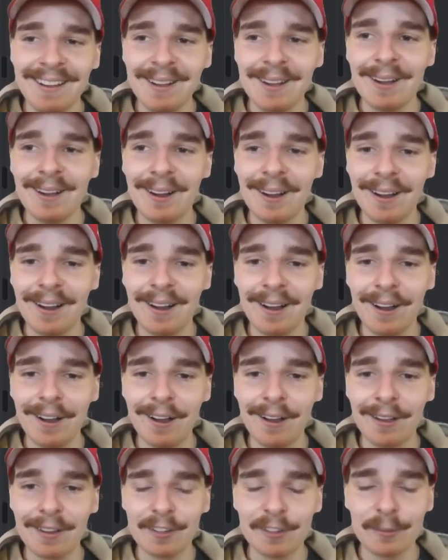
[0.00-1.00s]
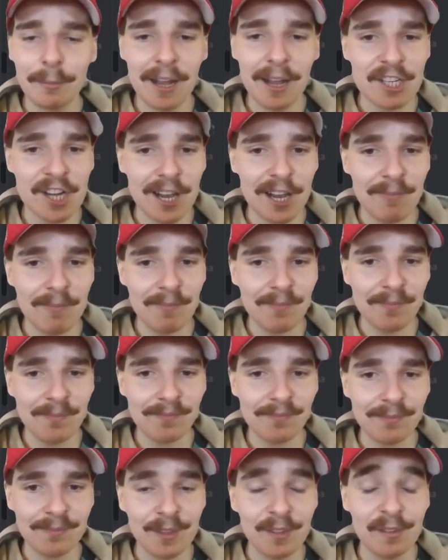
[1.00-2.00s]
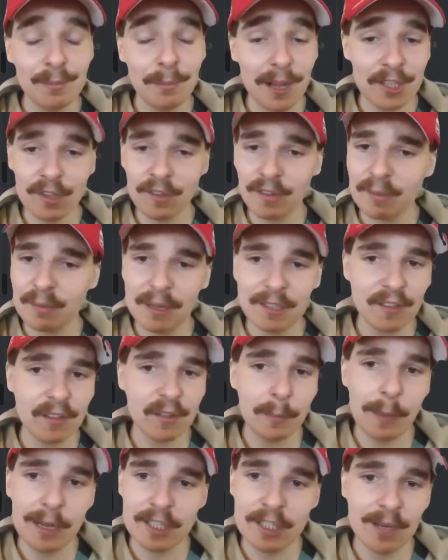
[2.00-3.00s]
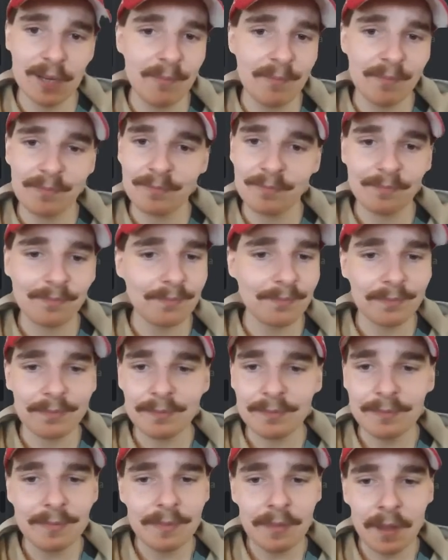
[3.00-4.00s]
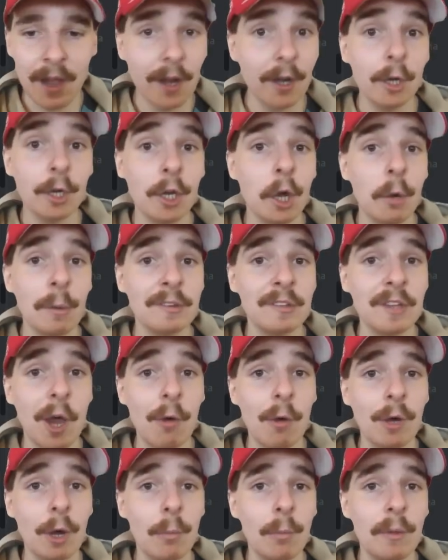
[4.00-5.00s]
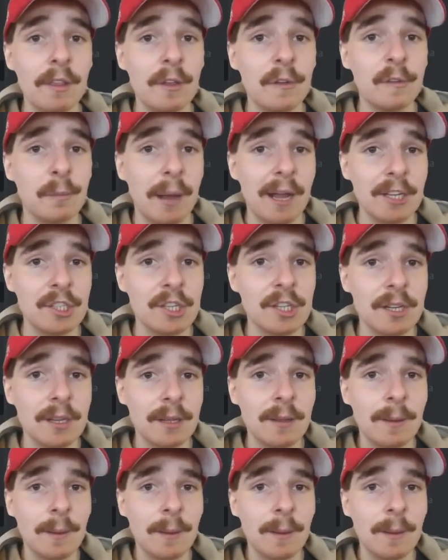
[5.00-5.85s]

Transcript: Oh, smudger. Smudger, smudger, smudger. I don't know what's going on with you, Smudge.